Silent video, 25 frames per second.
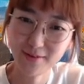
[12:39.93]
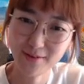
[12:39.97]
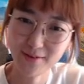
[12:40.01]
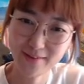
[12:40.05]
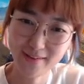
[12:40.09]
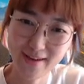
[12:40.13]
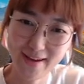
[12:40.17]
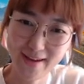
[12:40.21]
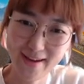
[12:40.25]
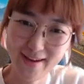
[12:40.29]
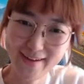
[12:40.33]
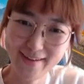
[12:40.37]

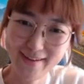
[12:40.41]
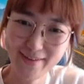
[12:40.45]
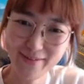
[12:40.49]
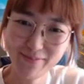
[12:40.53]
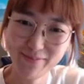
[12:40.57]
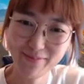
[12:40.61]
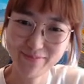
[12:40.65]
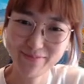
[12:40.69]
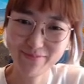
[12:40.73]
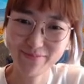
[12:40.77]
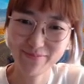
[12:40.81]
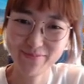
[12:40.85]
Okay,
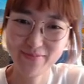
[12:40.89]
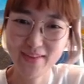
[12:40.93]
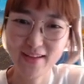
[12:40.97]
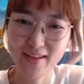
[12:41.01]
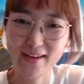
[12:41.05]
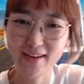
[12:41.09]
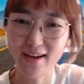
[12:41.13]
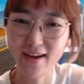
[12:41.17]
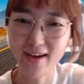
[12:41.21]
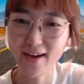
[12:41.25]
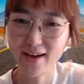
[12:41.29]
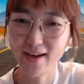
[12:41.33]

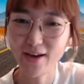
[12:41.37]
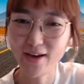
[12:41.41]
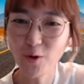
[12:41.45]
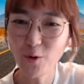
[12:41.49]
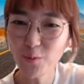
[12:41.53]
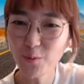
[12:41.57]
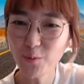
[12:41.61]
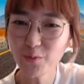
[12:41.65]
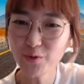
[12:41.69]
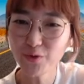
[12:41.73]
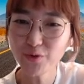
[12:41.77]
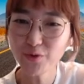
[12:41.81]
I
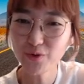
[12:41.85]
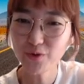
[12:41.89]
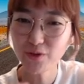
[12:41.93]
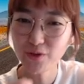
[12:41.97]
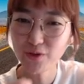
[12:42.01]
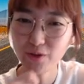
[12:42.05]
hope